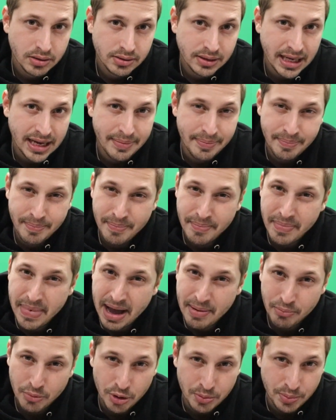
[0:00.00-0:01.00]
That
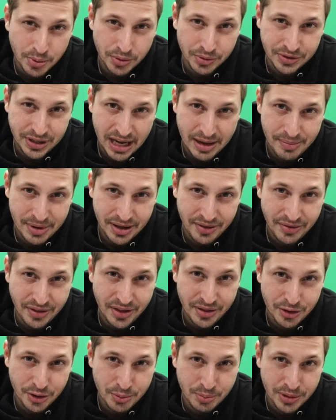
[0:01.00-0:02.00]
memorable Damian
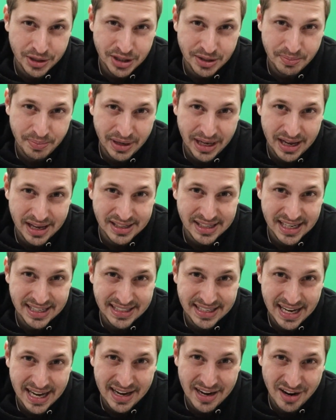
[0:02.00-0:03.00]
Lillard Prizm PSA
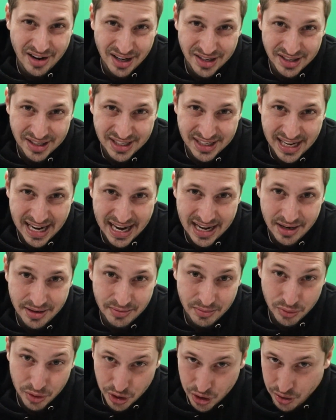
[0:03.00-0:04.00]
10 on
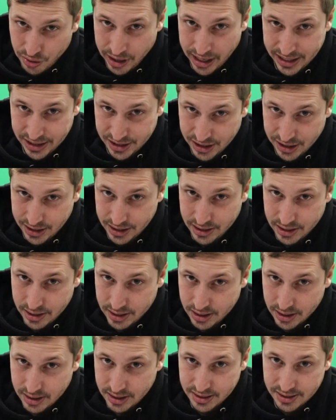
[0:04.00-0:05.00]
set was crazy.
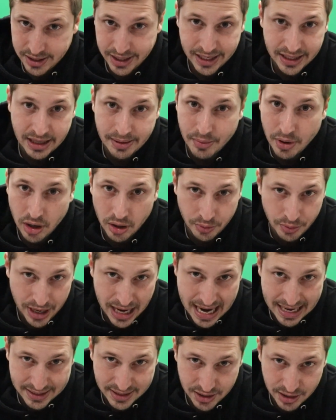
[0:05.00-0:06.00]
Seeing them all
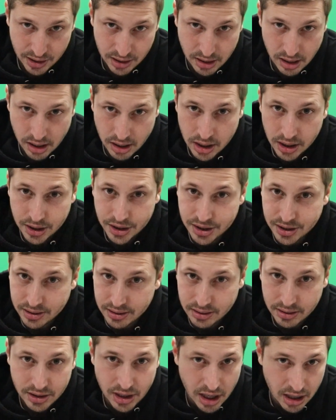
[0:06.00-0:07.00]
react to the cards,
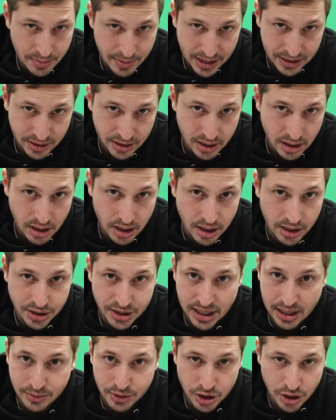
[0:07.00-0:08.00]
talk about the
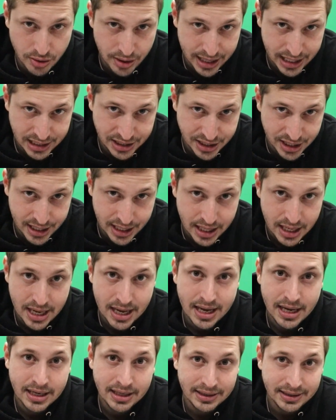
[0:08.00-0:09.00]
cards, that was crazy.
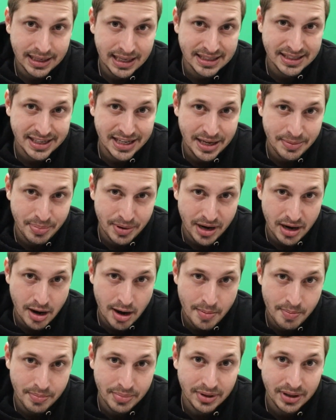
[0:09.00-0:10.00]
Let's keep it
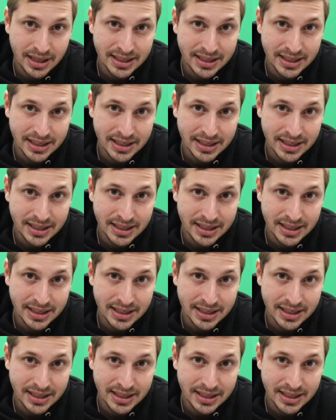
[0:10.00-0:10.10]
up.